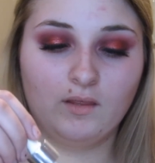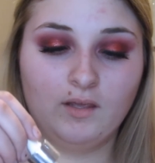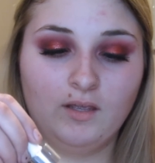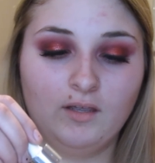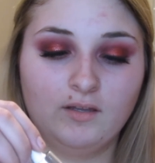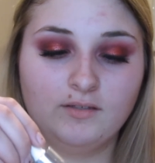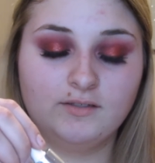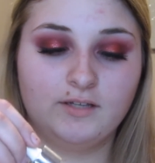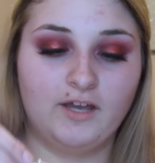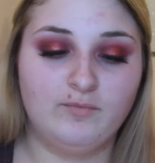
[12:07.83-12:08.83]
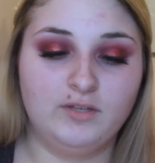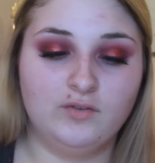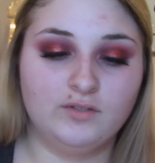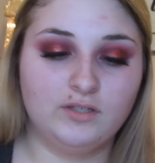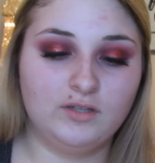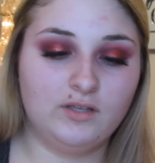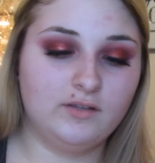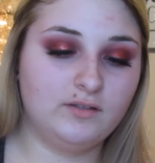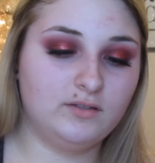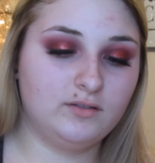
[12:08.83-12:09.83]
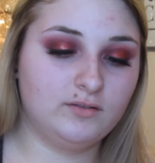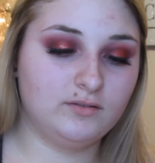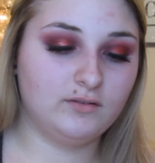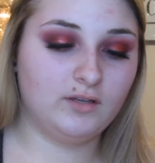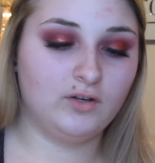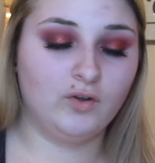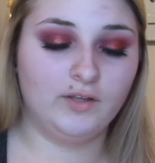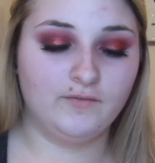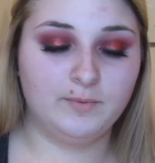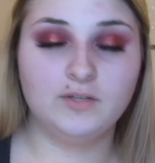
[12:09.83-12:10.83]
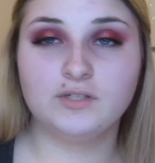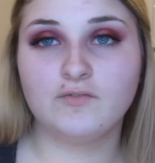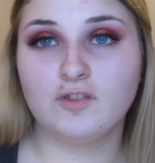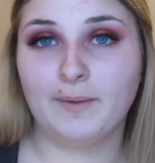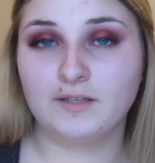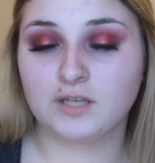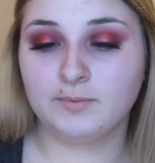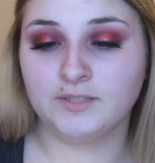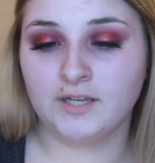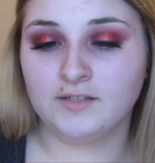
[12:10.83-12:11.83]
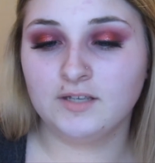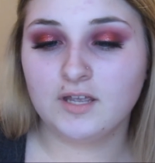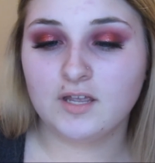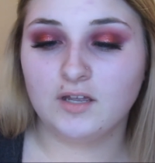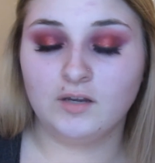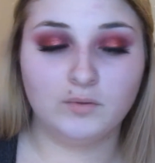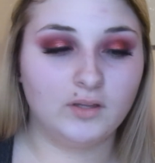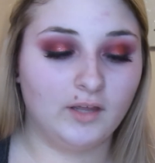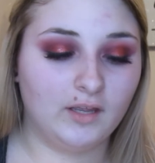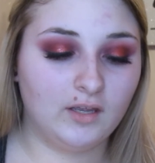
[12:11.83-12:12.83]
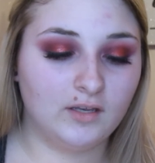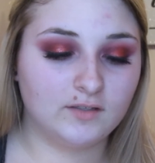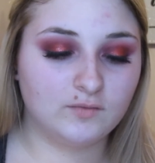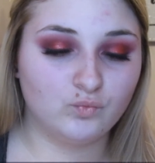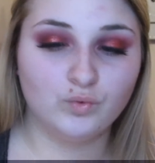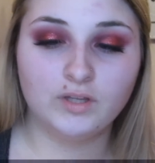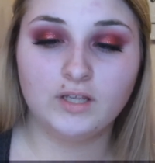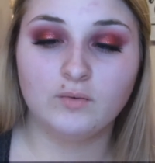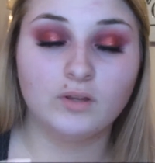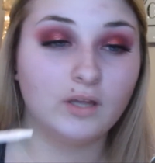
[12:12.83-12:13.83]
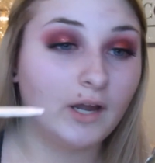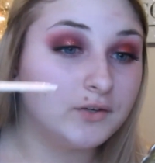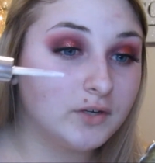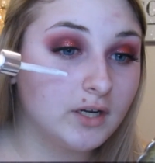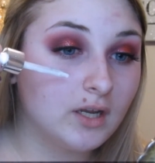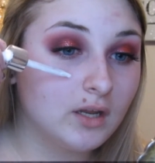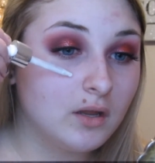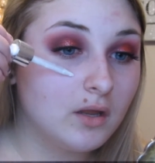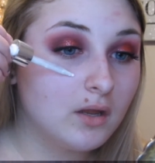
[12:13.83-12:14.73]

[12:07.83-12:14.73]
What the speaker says: And I've been using this, I don't know, I've been using it for the past couple days, and I really like it. It's really, really hydrating.